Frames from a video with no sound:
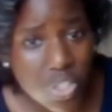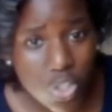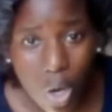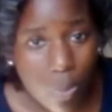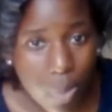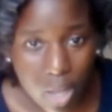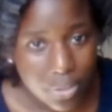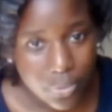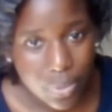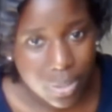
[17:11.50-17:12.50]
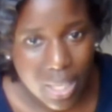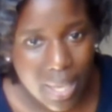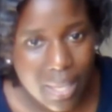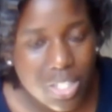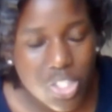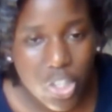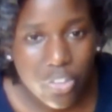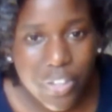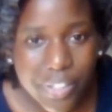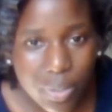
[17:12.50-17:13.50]
Don't bother with that.
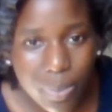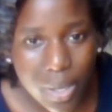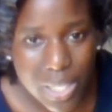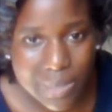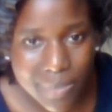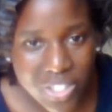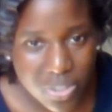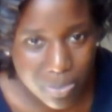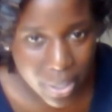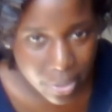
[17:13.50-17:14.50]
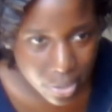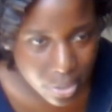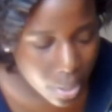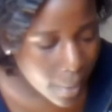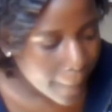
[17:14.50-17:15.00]
Survey coupon is much better,